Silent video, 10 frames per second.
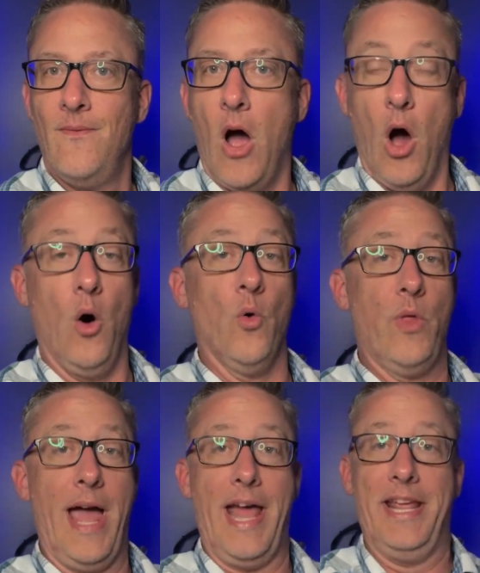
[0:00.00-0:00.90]
Oh,
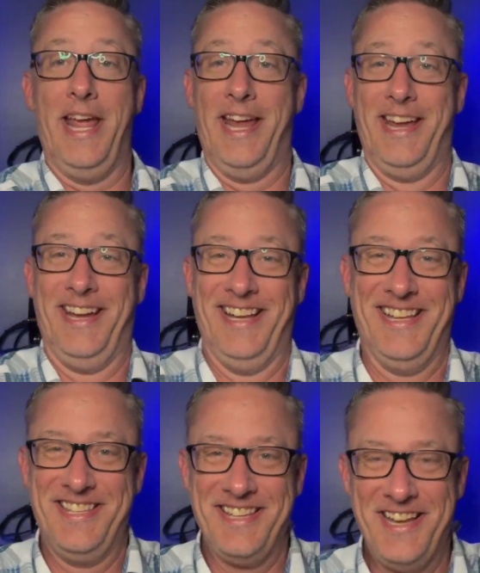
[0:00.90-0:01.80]
that
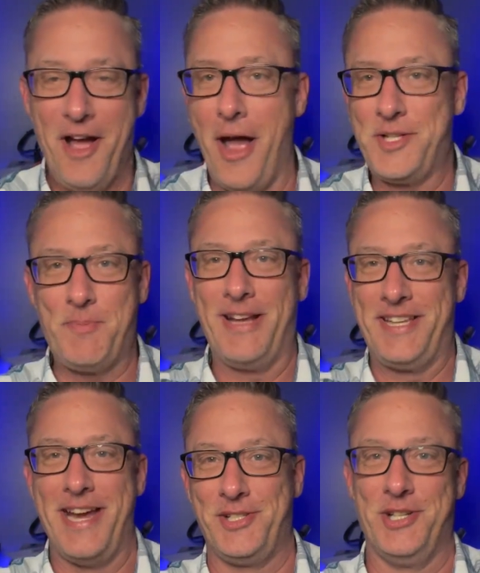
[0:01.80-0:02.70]
is.
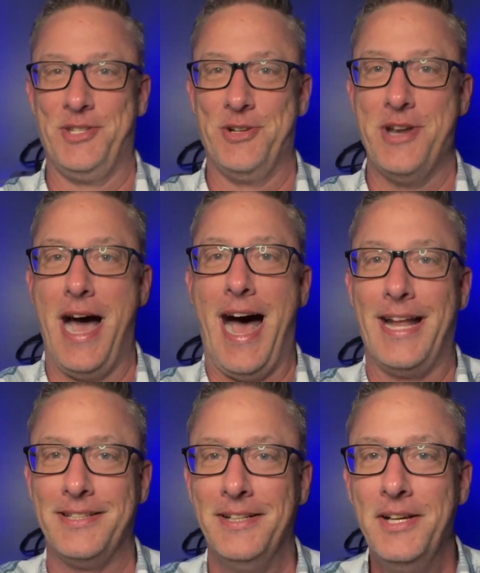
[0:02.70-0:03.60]
Expectations or
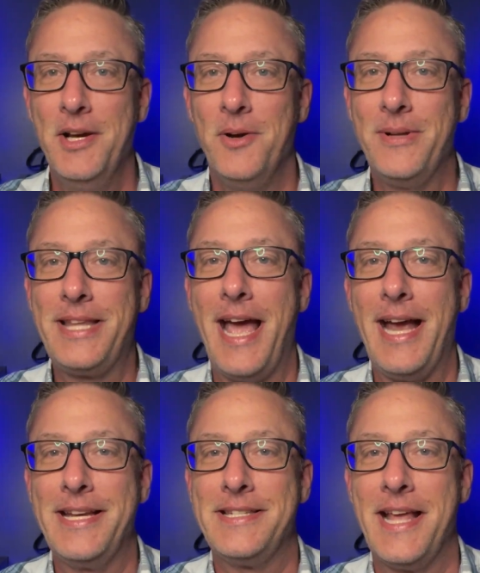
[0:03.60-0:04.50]
not. What the
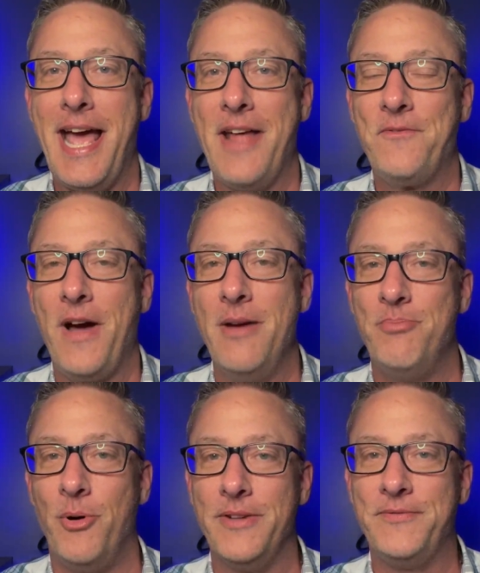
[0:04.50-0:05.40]
heck is that?
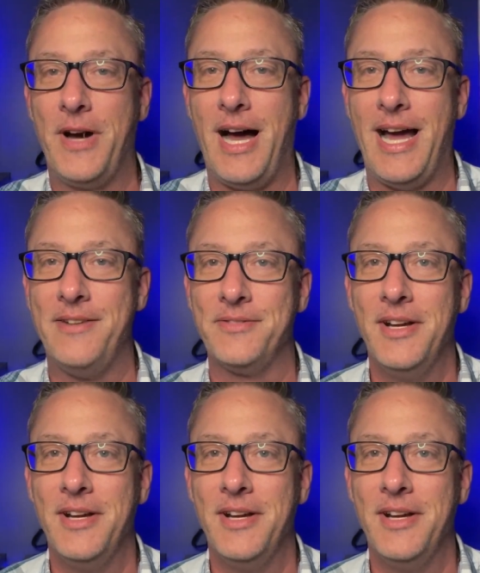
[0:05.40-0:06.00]
5.5.